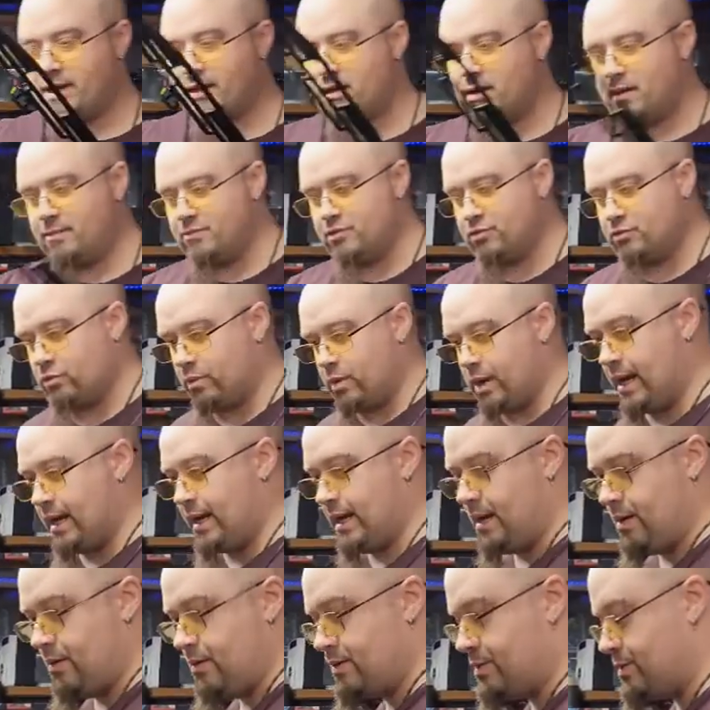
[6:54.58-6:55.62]
comes right
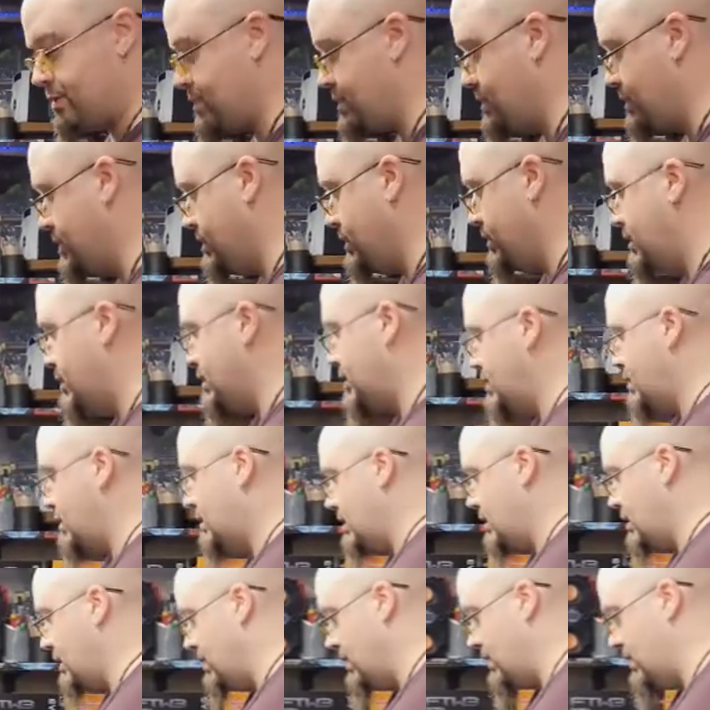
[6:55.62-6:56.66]
out.
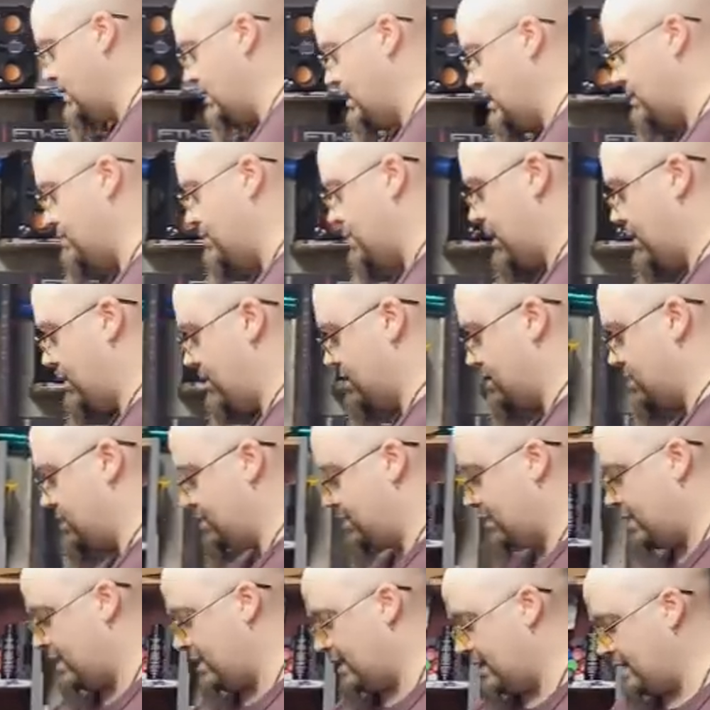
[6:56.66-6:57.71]
Power
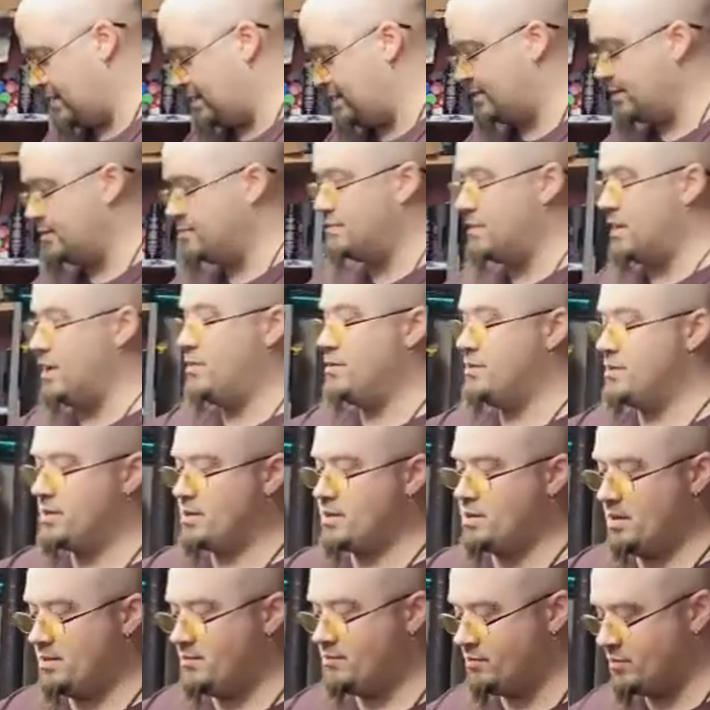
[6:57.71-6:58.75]
supply mount
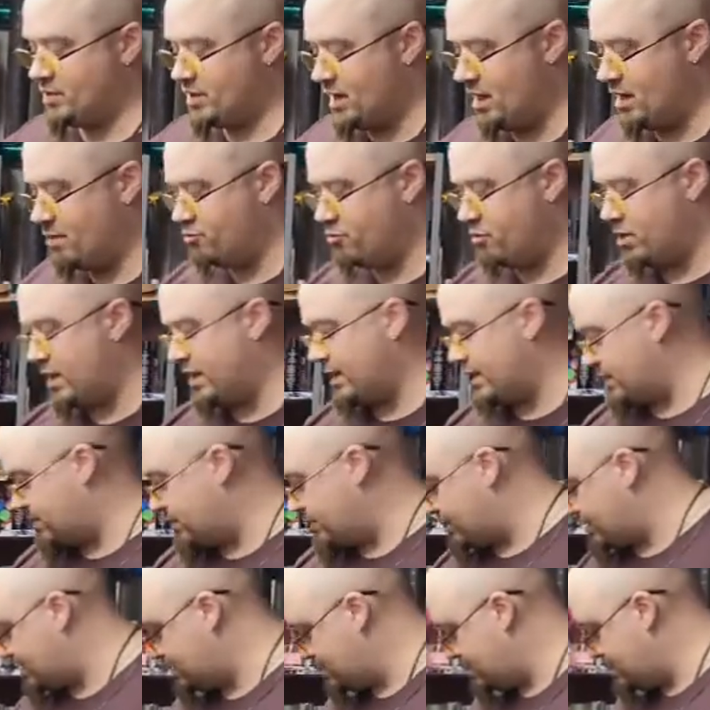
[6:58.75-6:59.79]
came right
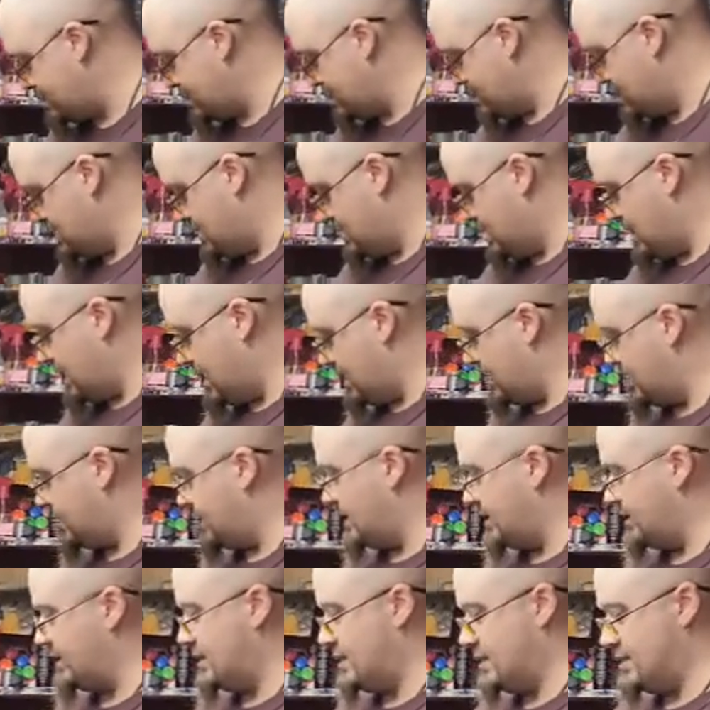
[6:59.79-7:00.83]
out.
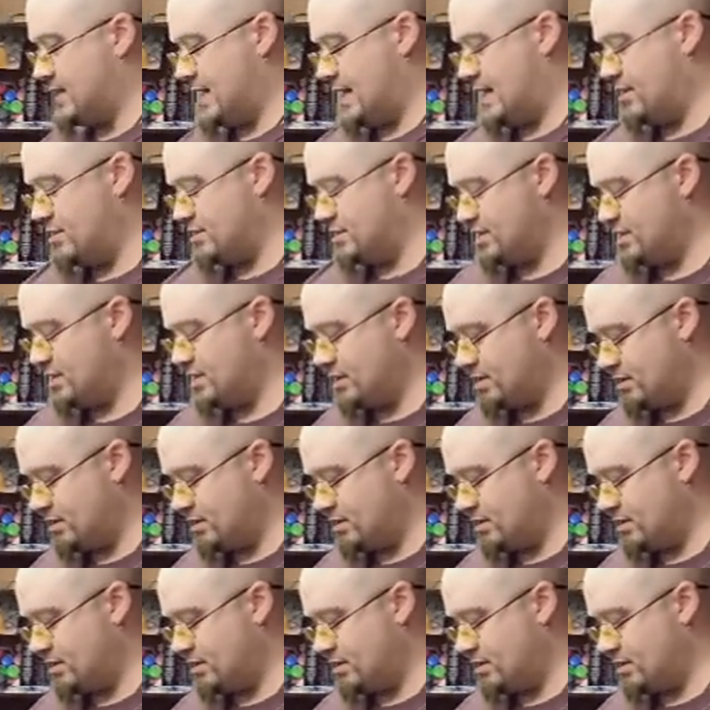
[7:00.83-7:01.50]
Anything that's housing a